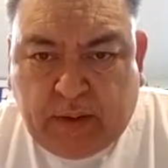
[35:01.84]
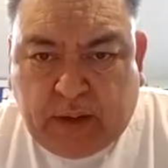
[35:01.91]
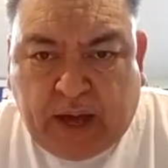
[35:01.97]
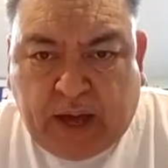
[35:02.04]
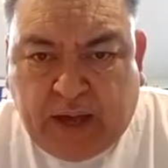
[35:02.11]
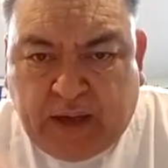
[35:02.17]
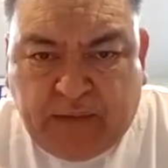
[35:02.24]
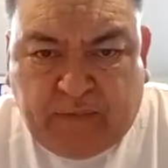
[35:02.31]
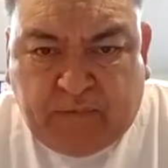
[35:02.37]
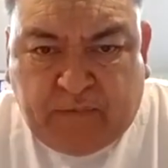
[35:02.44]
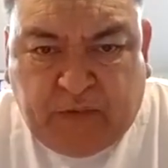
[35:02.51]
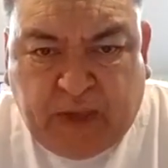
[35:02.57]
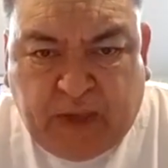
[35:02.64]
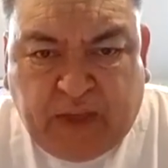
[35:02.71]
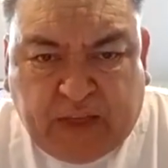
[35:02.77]
Hay
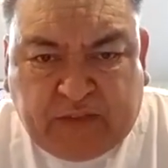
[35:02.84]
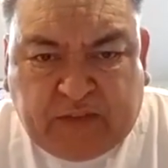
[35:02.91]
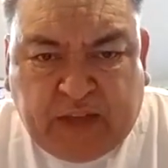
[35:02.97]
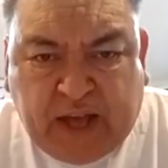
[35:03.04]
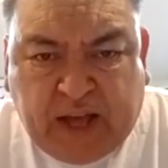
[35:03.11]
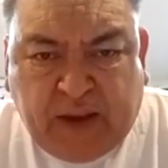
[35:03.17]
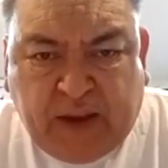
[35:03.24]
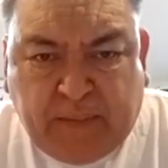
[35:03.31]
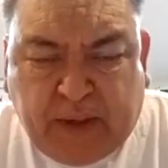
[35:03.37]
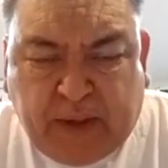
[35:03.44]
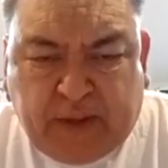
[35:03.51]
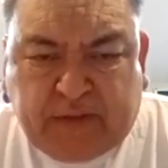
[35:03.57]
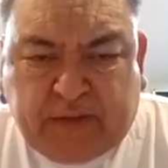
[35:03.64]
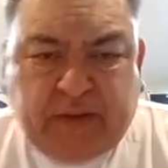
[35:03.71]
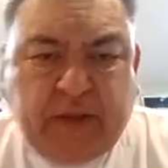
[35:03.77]
vidas y
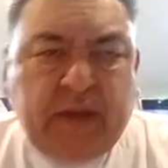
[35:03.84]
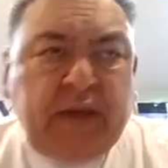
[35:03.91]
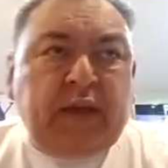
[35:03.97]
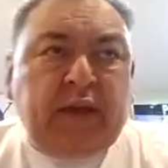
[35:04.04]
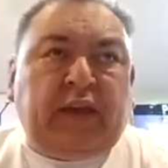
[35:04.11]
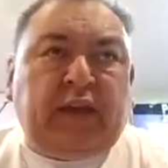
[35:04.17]
almas que